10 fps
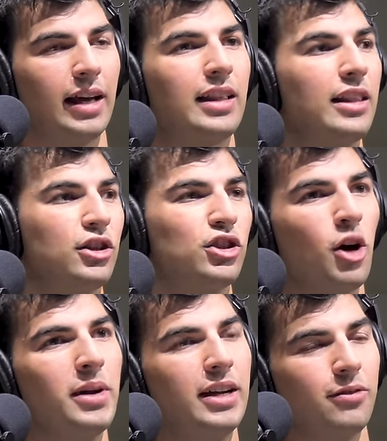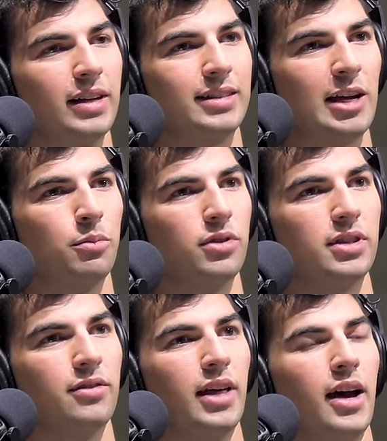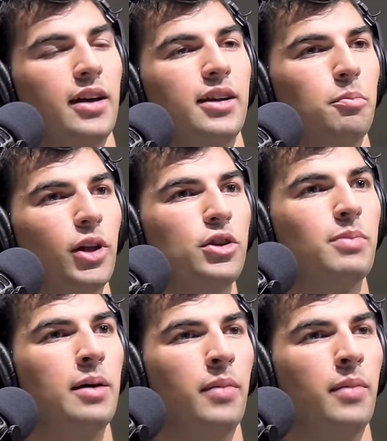Like, there's so many different examples of that, and it blows my